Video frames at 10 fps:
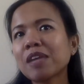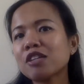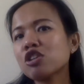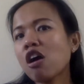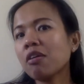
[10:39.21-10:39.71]

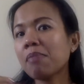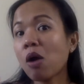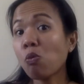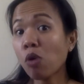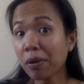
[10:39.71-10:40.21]
Talk
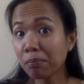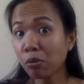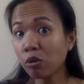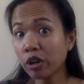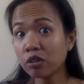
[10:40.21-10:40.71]
about one
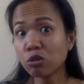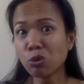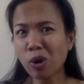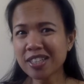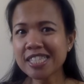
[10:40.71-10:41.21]
point or
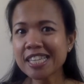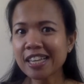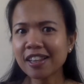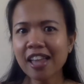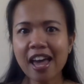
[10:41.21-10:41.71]
one
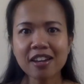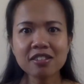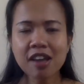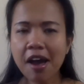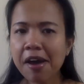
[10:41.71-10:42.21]
skill at a
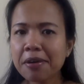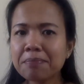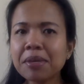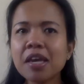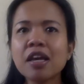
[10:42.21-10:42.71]

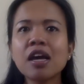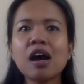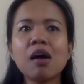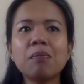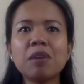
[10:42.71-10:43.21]
time.
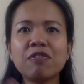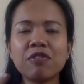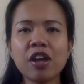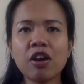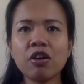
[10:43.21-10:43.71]

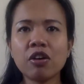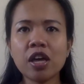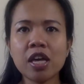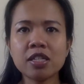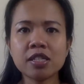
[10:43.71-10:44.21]
If there
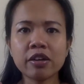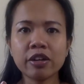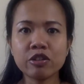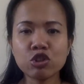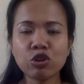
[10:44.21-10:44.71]
is a
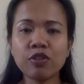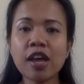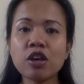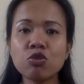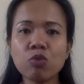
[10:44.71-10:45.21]
concern
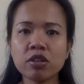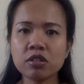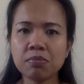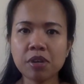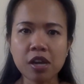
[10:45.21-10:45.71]
that you want
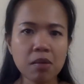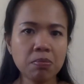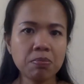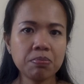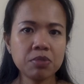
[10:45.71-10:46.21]
to bring up
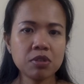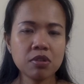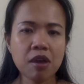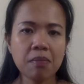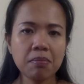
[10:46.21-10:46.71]
to
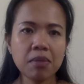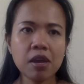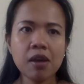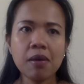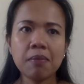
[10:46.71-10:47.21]
them,
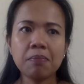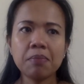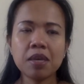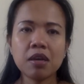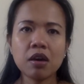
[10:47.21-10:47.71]

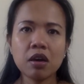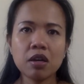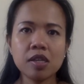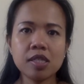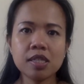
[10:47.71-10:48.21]

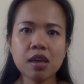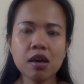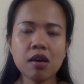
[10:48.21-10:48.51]
because